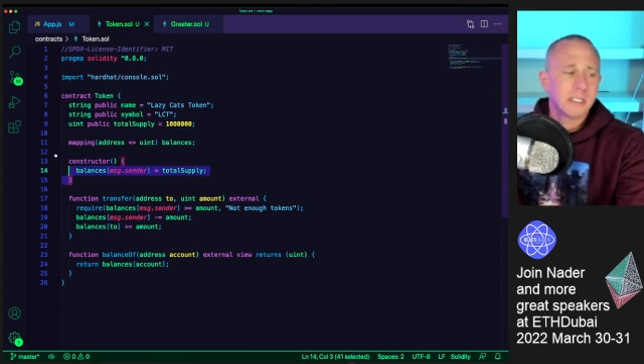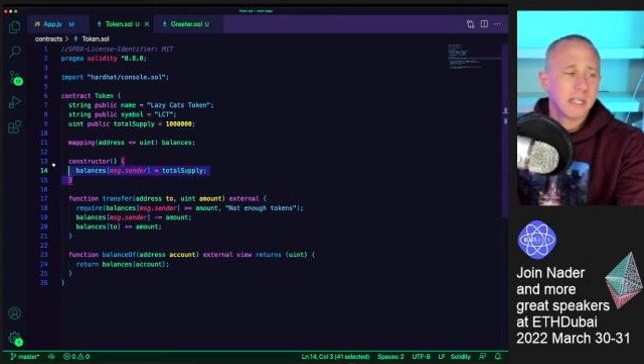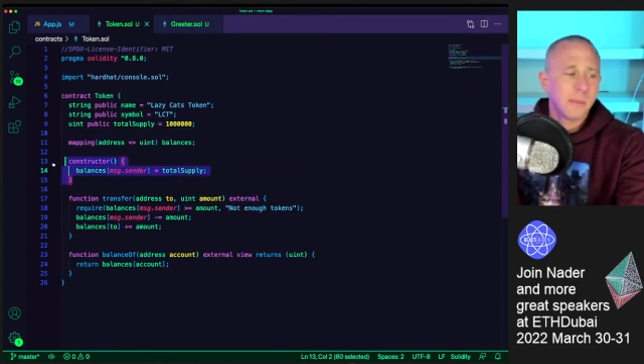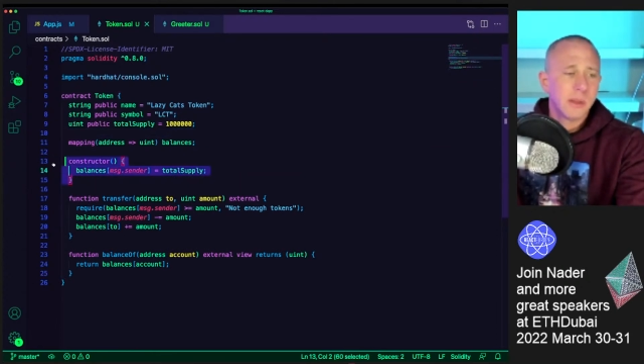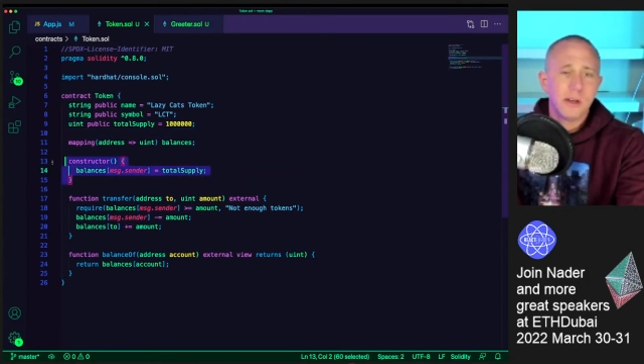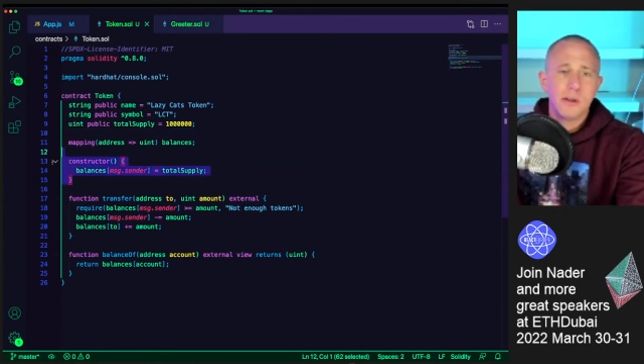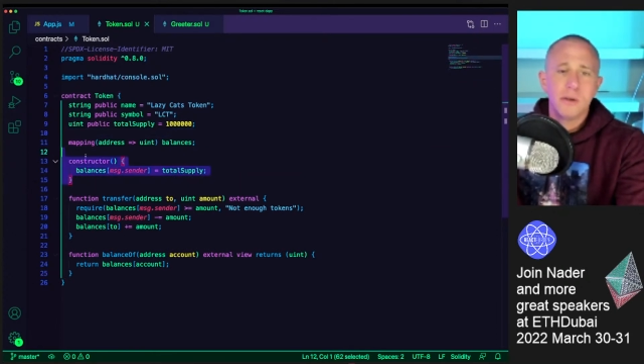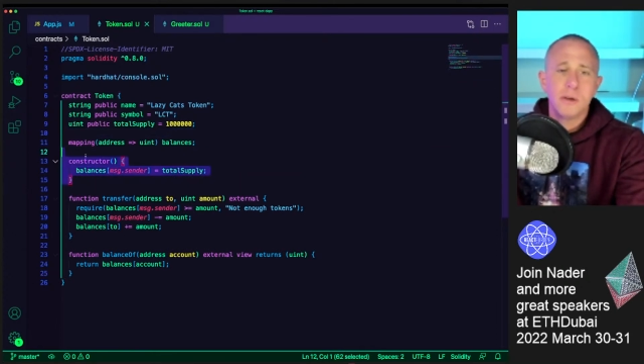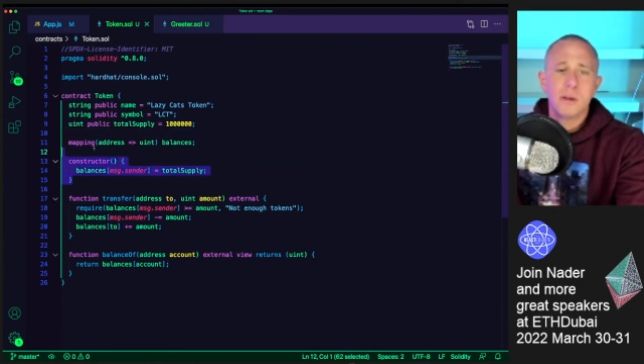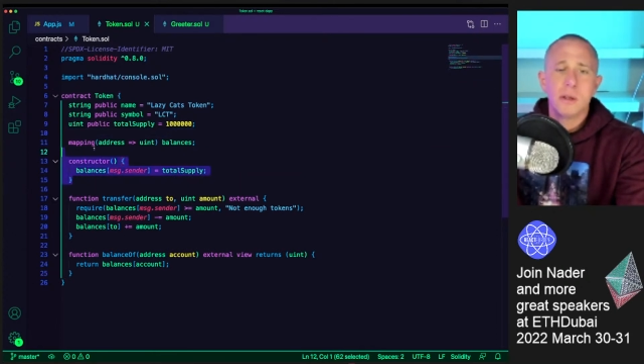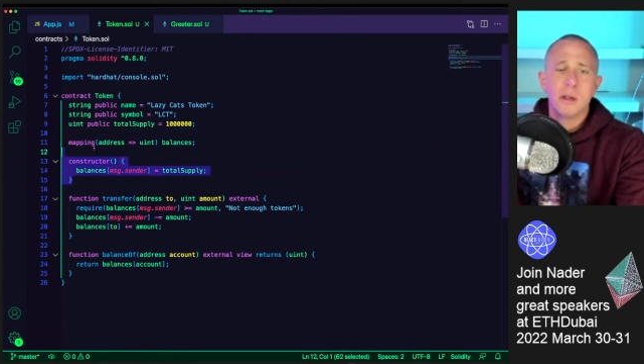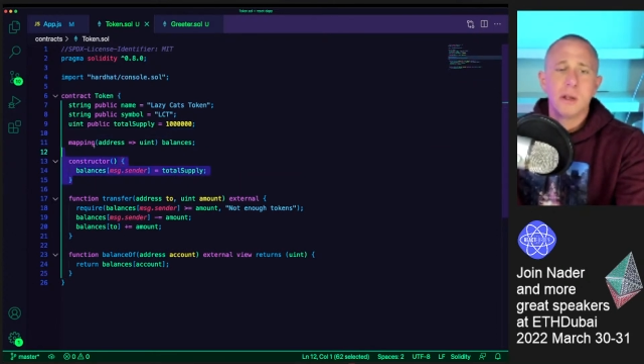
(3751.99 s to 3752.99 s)
something new
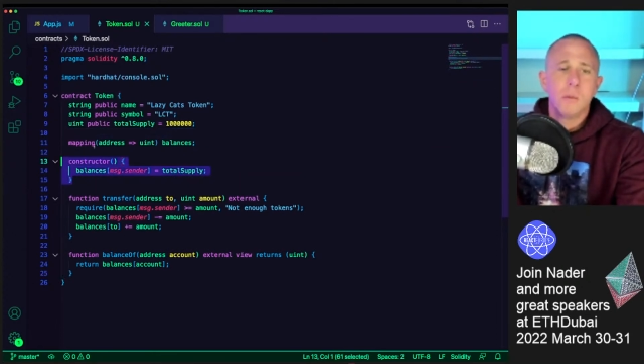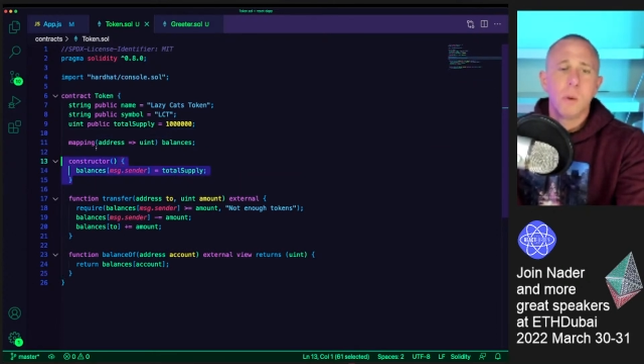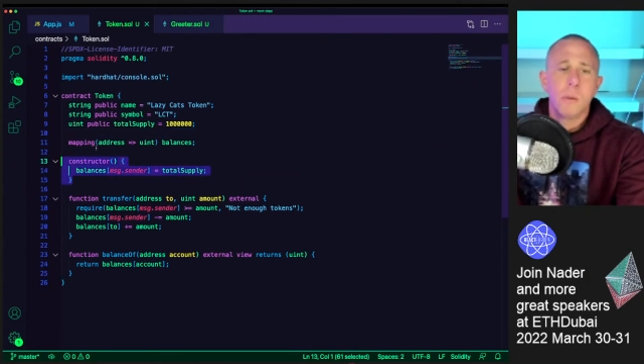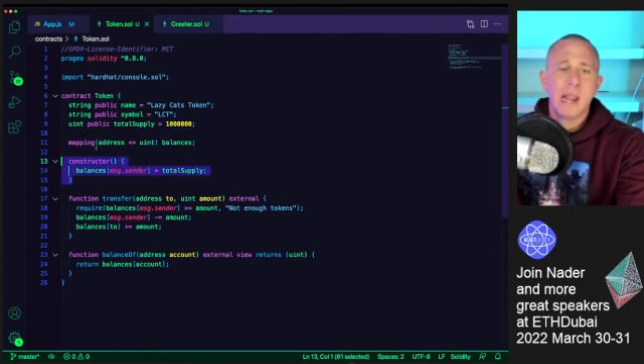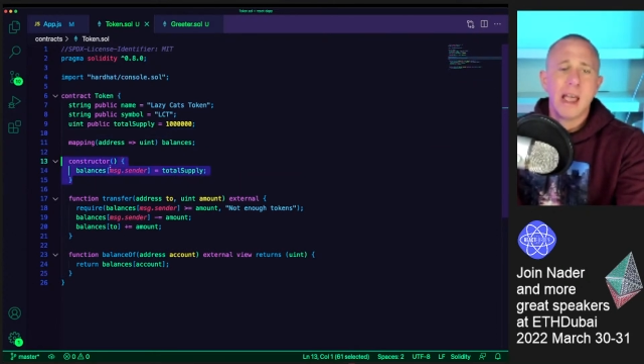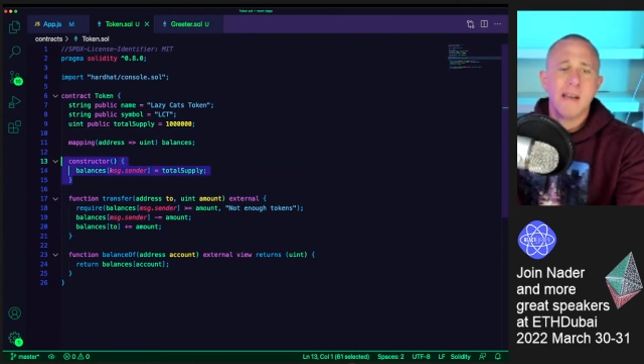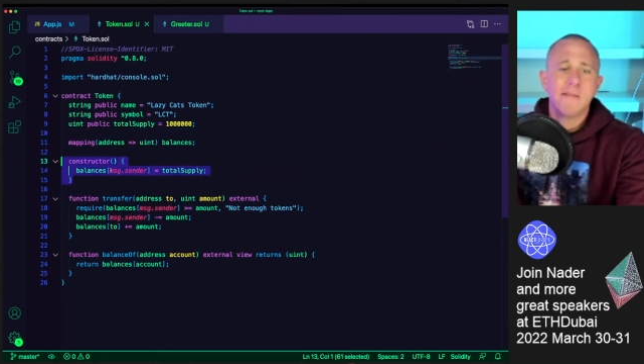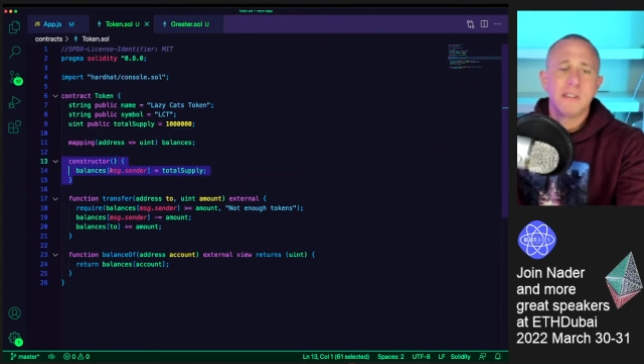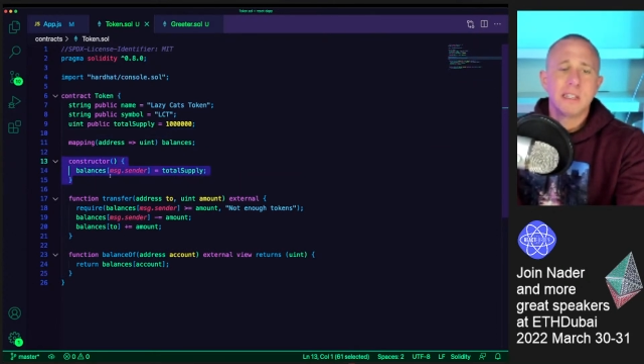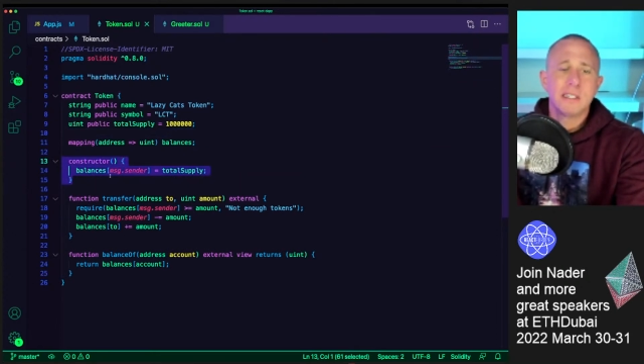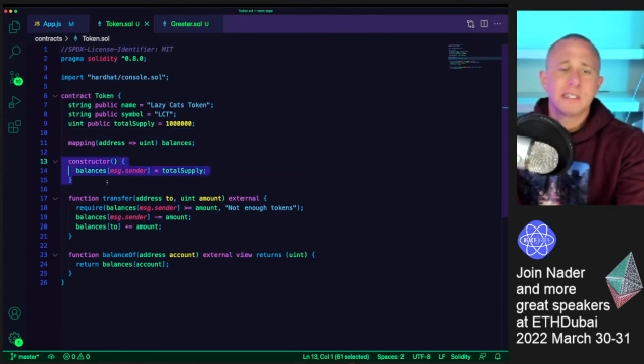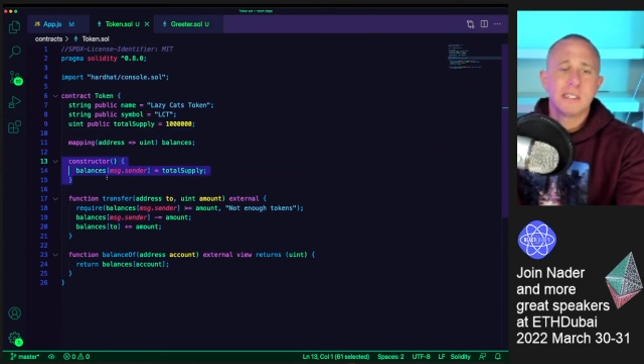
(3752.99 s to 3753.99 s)
where we have
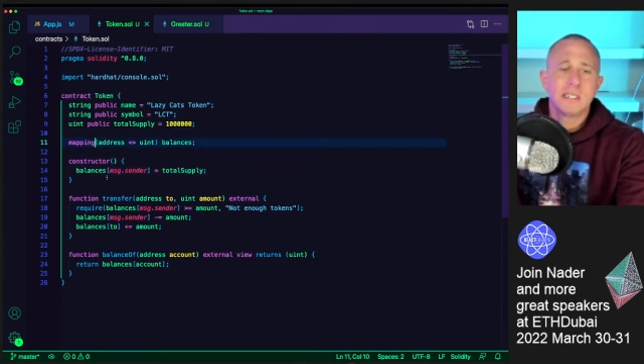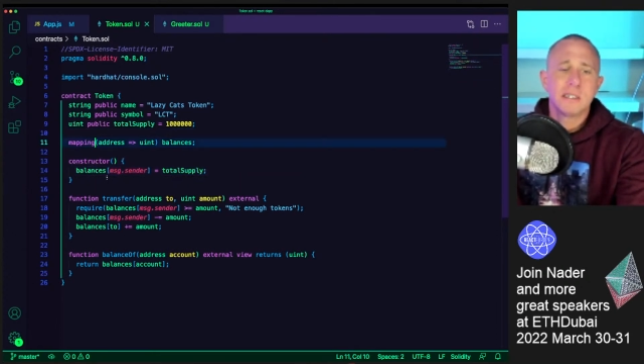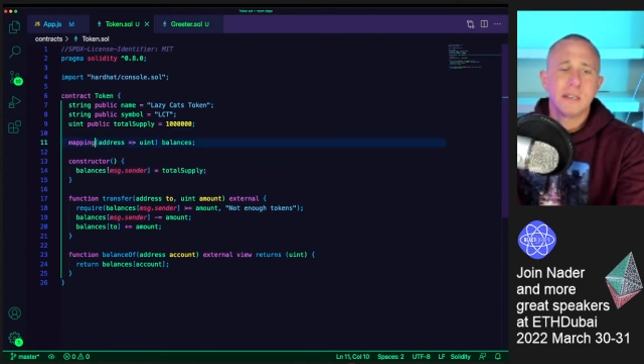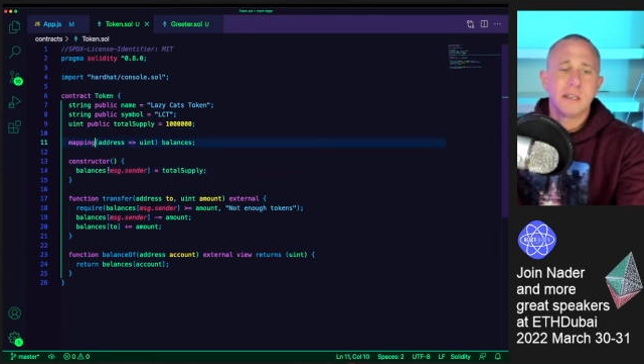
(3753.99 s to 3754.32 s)
this